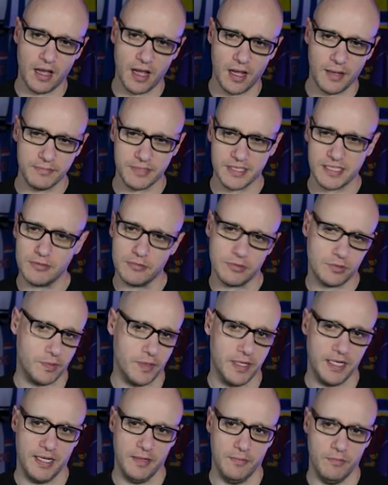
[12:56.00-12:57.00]
I'm still
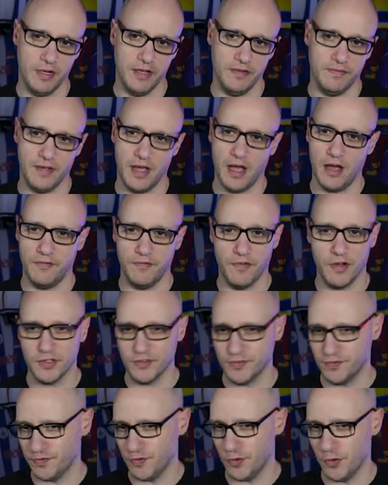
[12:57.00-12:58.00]
tweaking with
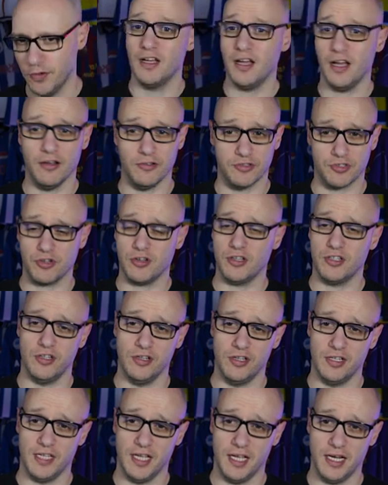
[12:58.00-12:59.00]
advanced forward. I was trying to do
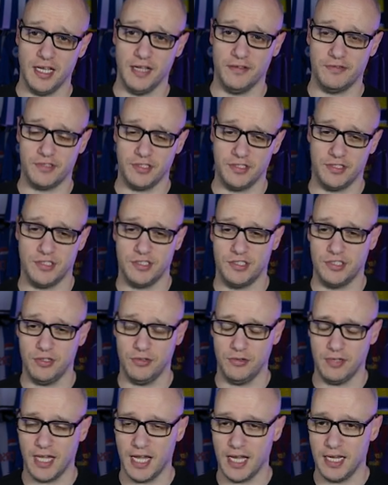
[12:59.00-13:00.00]
a deadlift just to
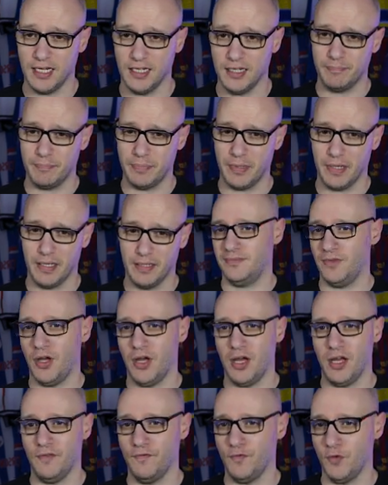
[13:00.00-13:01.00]
suit Kane, but
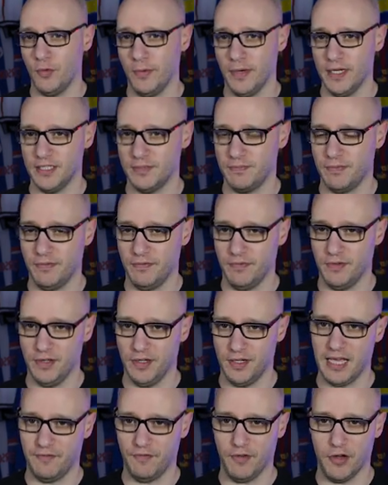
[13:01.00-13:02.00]
I've always preferred
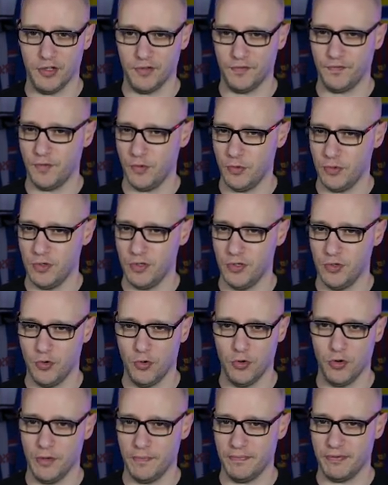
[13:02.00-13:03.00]
advanced forward
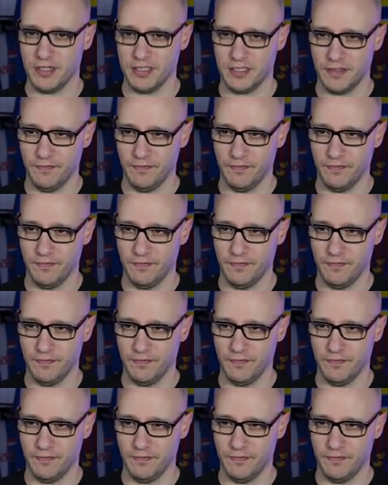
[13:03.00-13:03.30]
or pressing